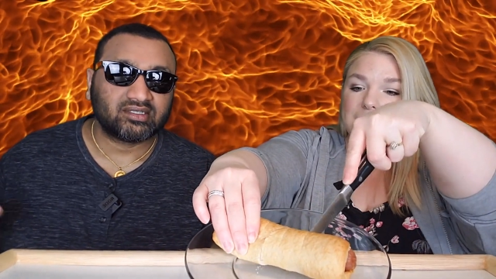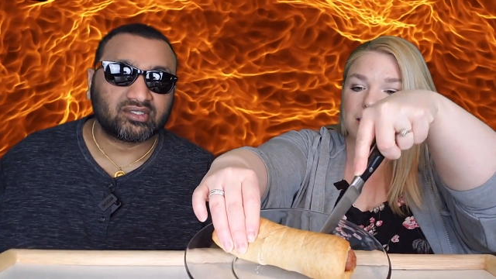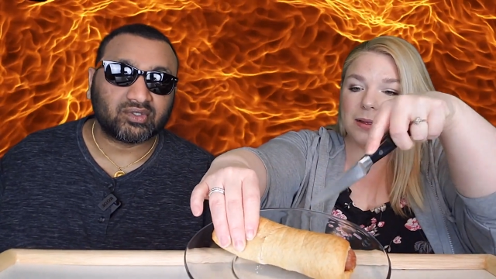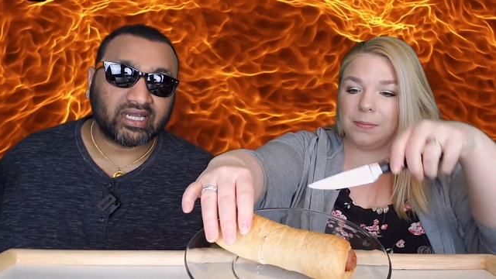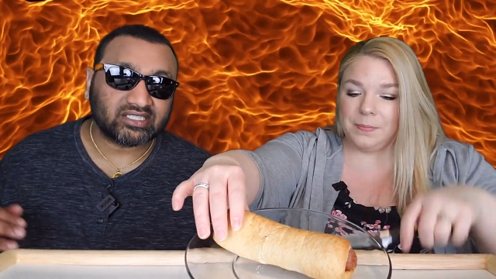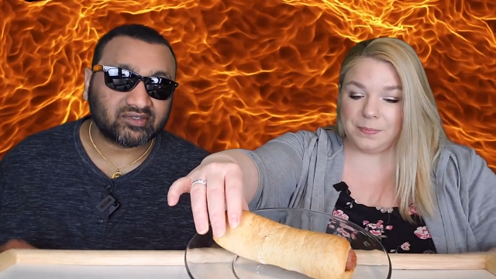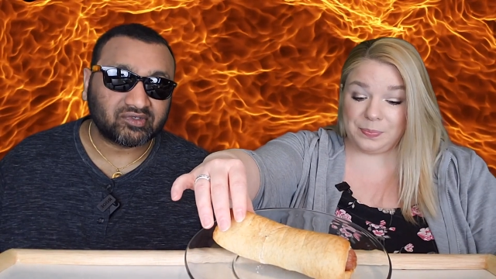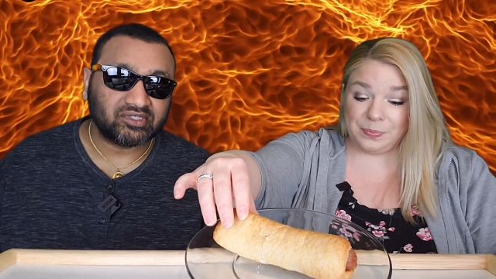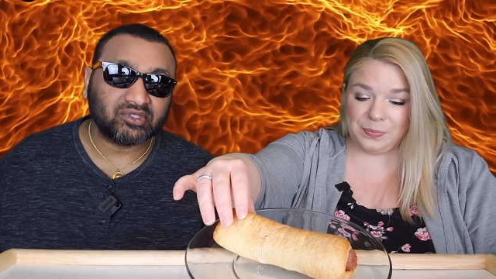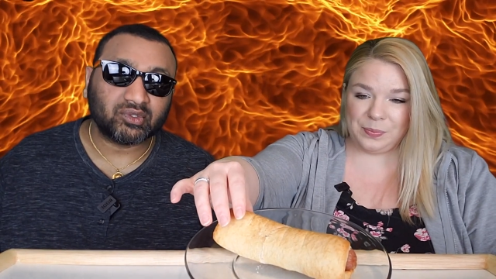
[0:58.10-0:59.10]
Speaker 1: So guys, if
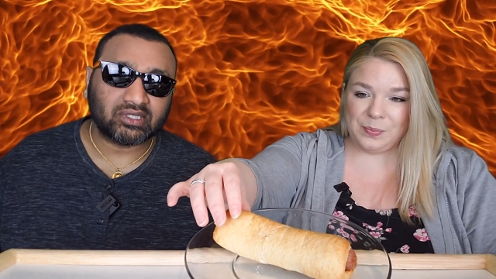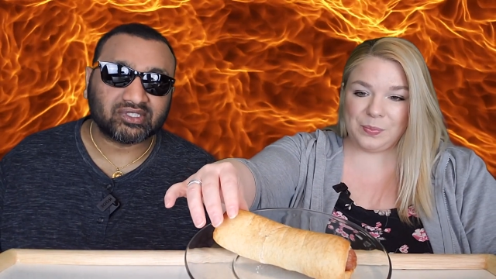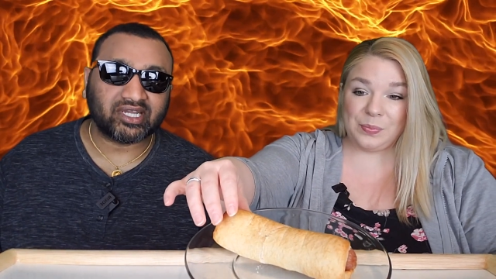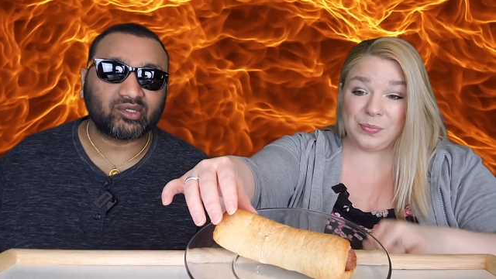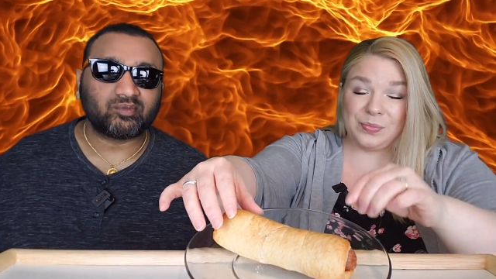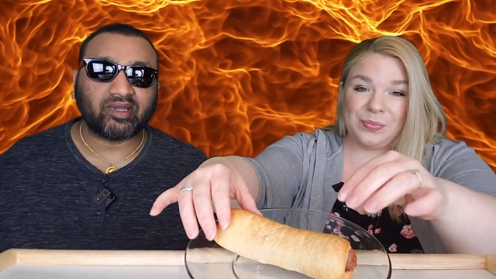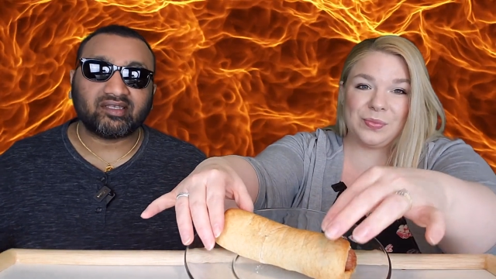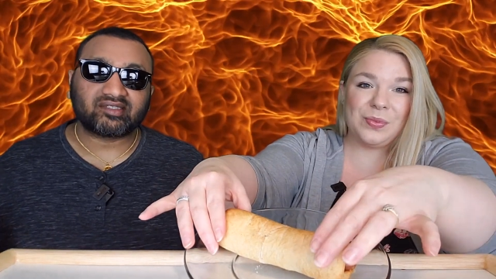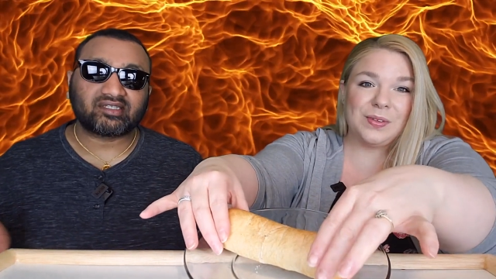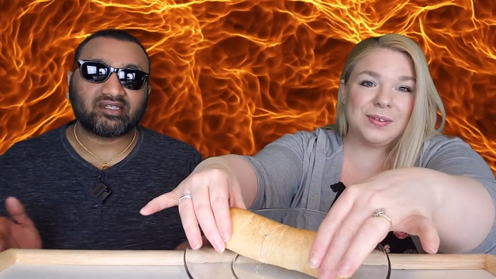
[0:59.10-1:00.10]
you're new to our channel,
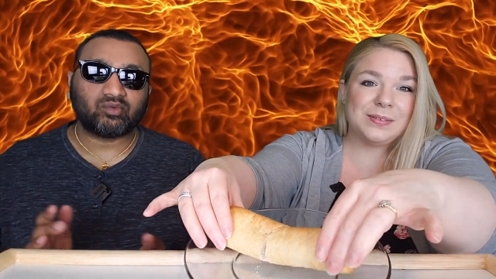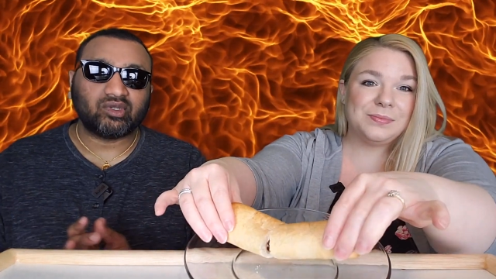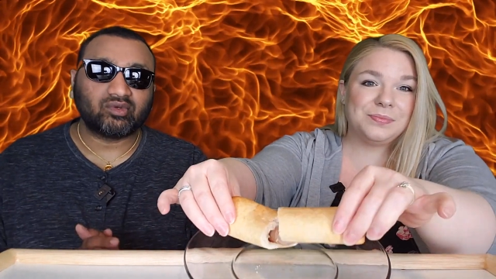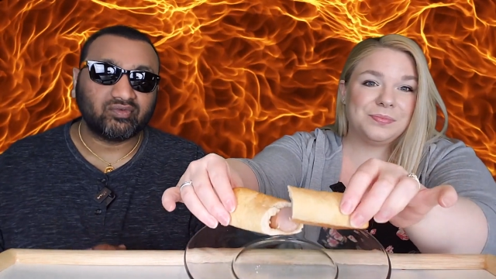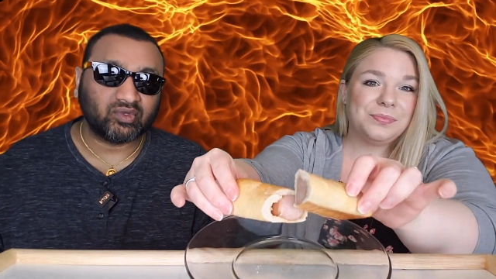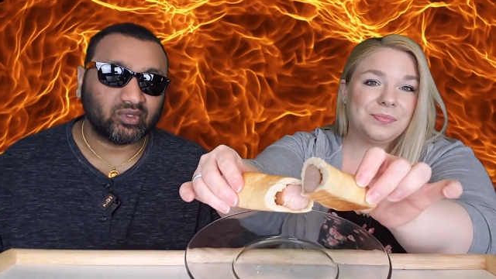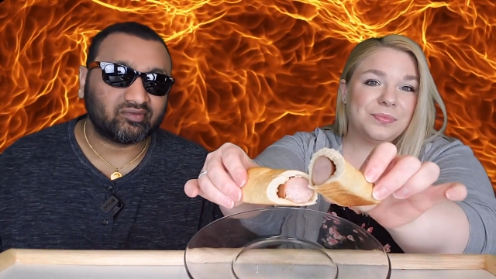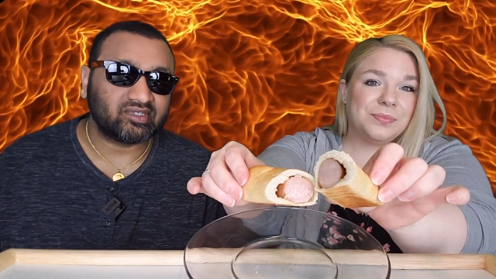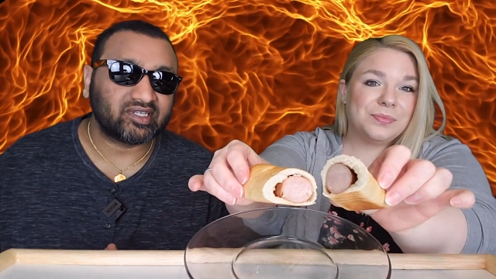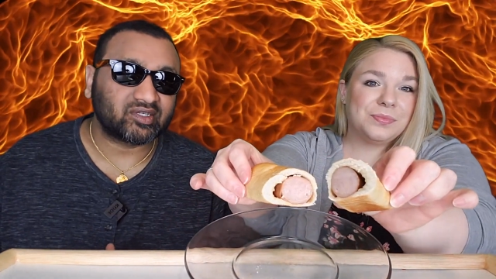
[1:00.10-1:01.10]
basically we review
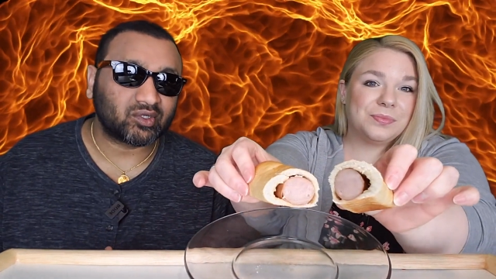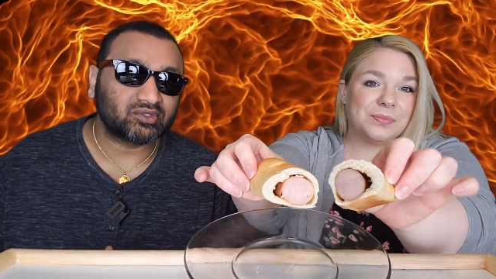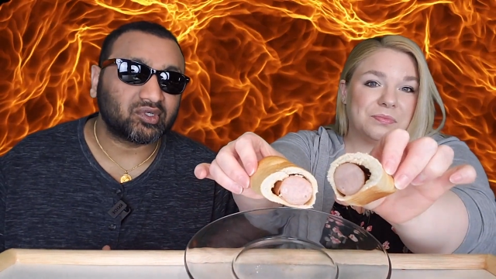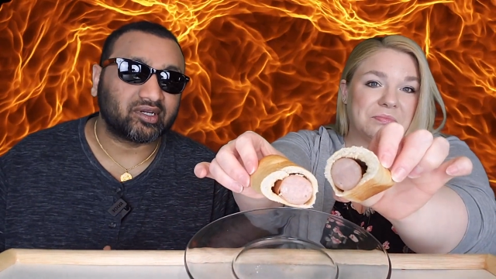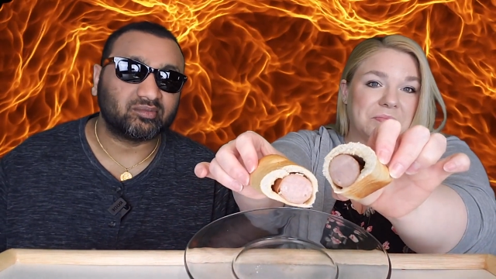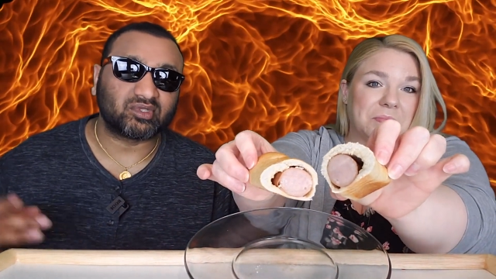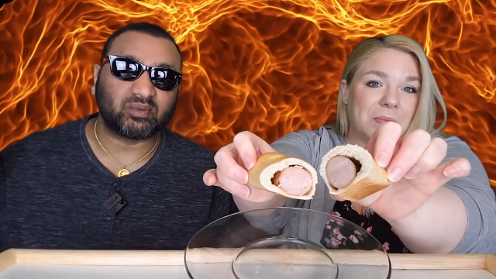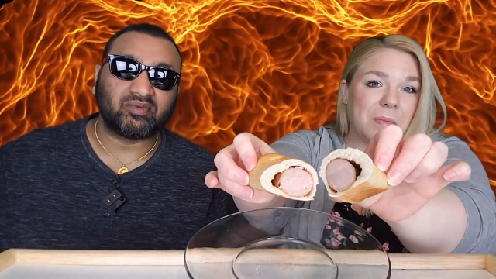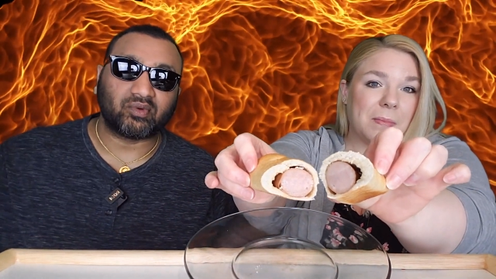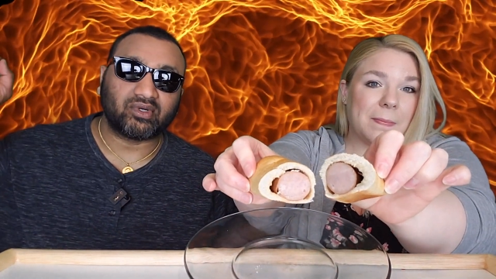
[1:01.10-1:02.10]
everyday grocery items. So
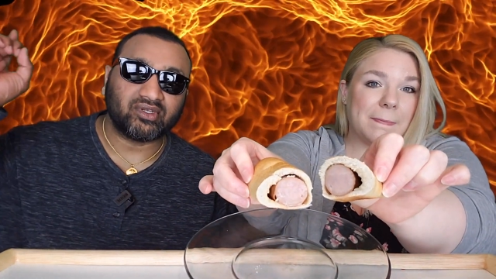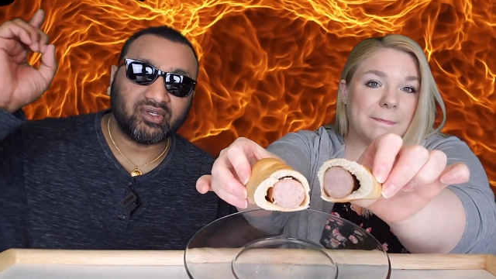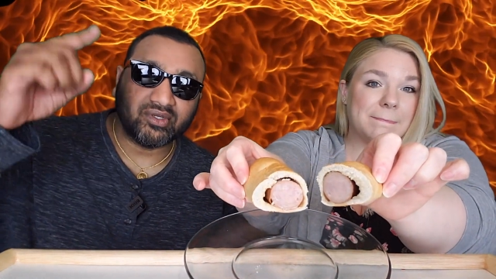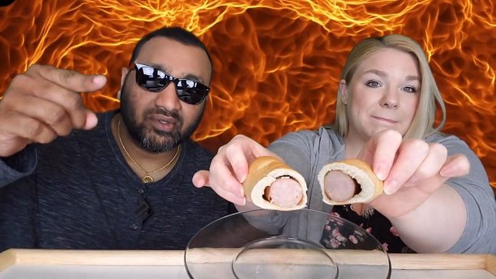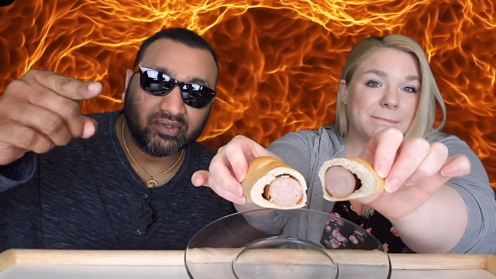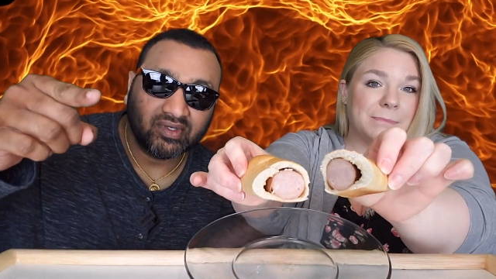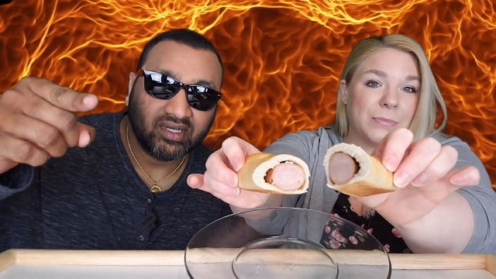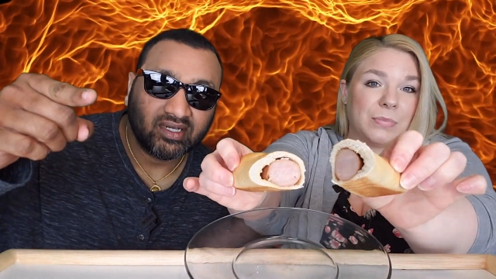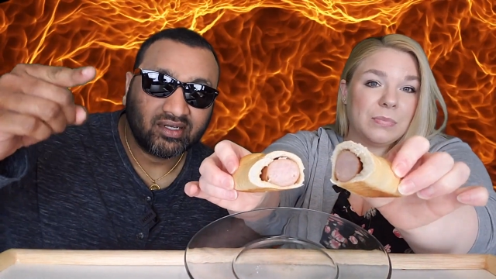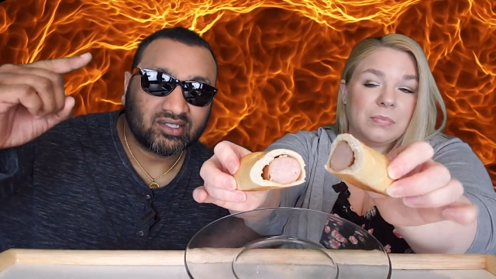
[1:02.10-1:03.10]
before you
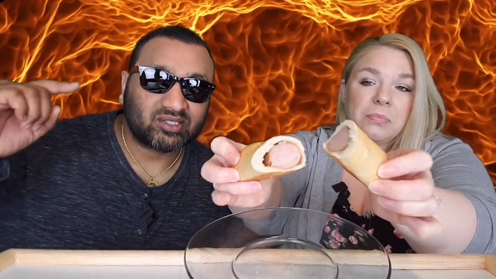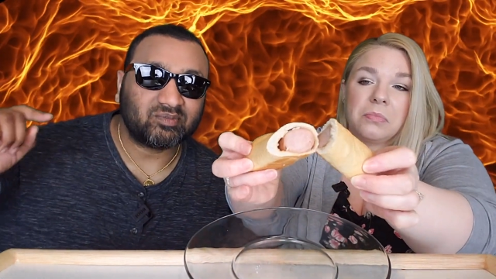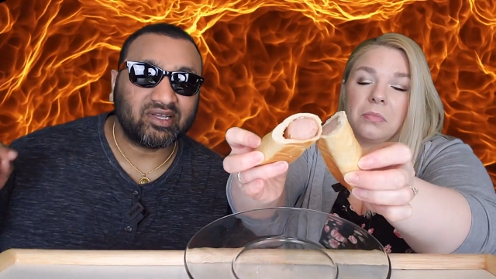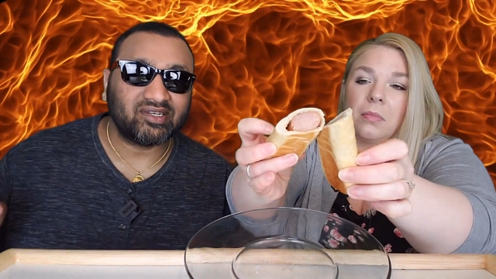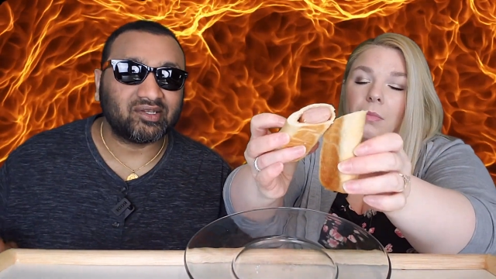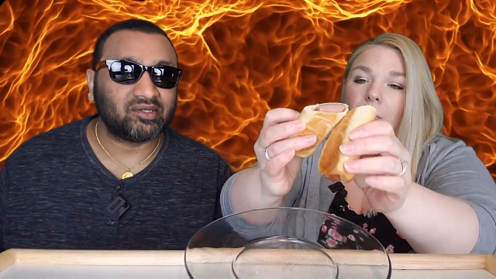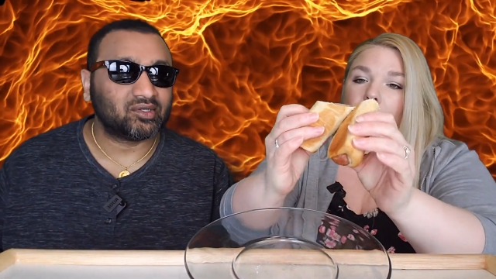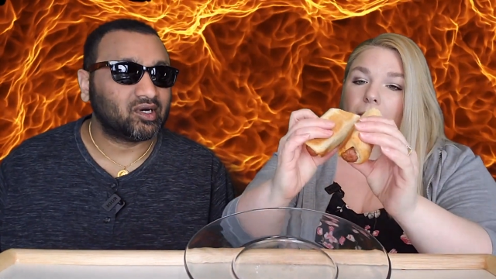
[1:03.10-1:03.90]
spend your